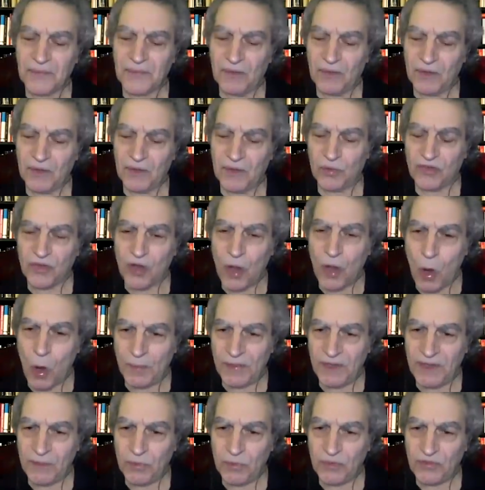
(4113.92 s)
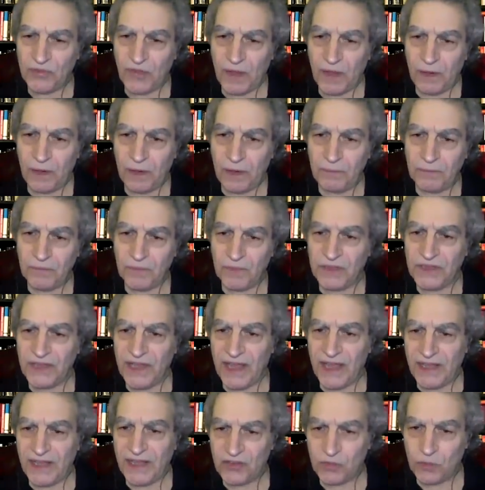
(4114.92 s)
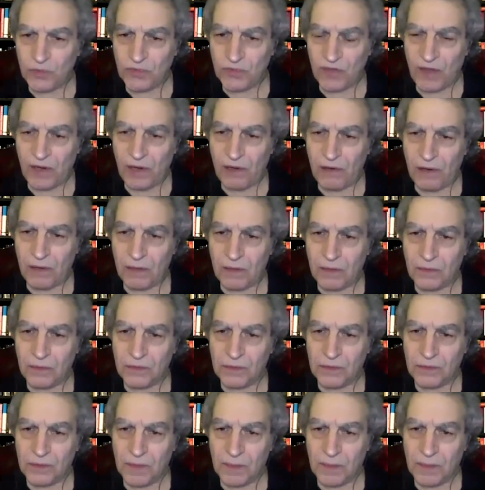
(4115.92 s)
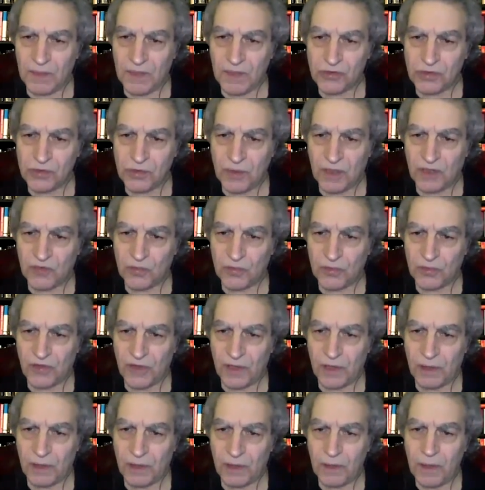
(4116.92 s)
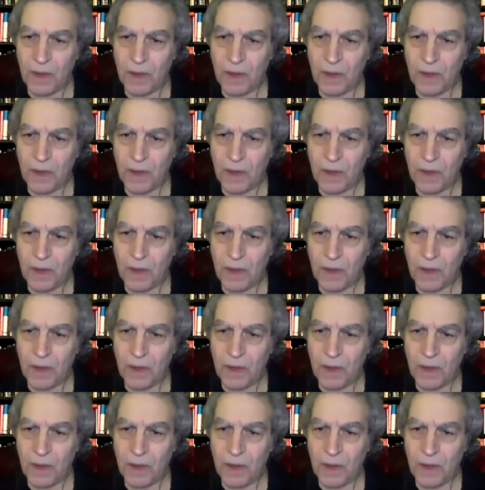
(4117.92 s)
it was Comey was there, Yates was there, and I'm not sure who else was there.